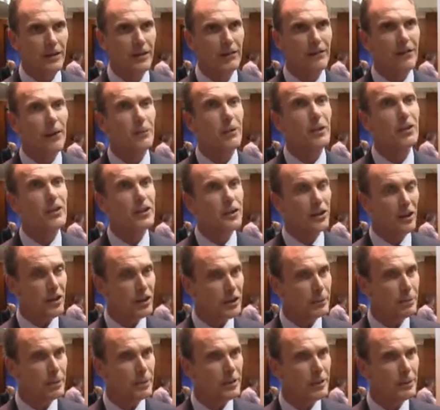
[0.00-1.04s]
From a
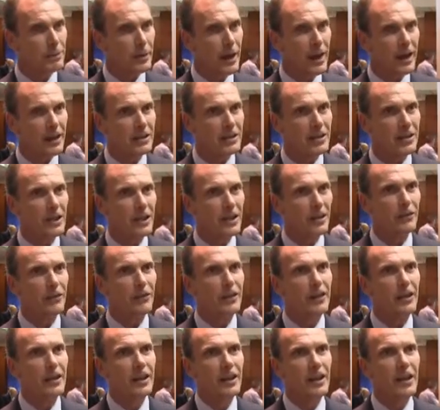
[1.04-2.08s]
search perspective,
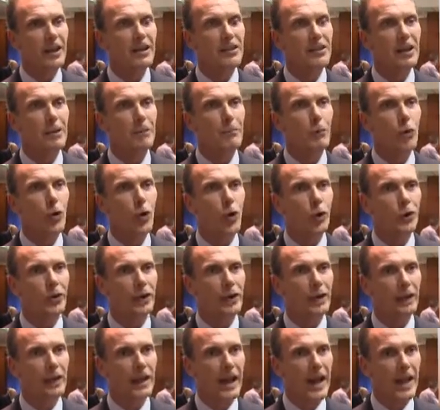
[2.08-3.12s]
it's
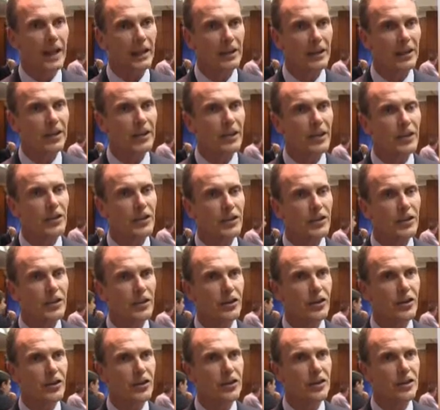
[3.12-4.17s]
important that the
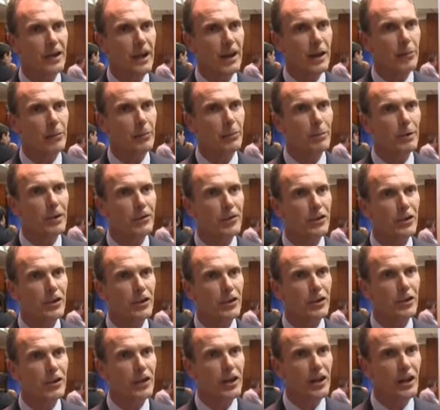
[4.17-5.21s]
search is capable of
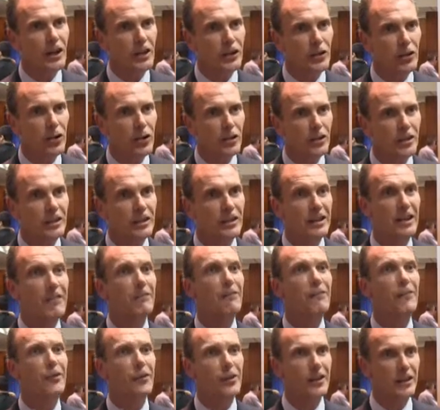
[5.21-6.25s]
searching across
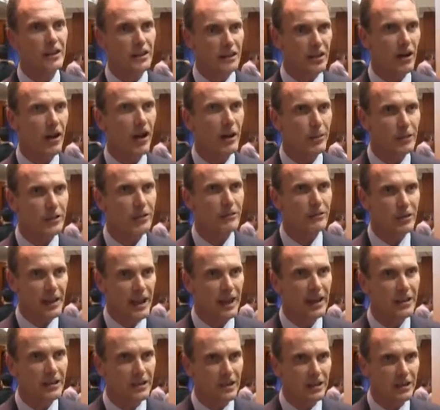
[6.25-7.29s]
different types of
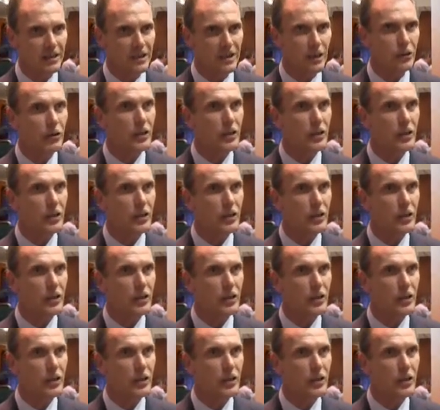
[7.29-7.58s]
data, so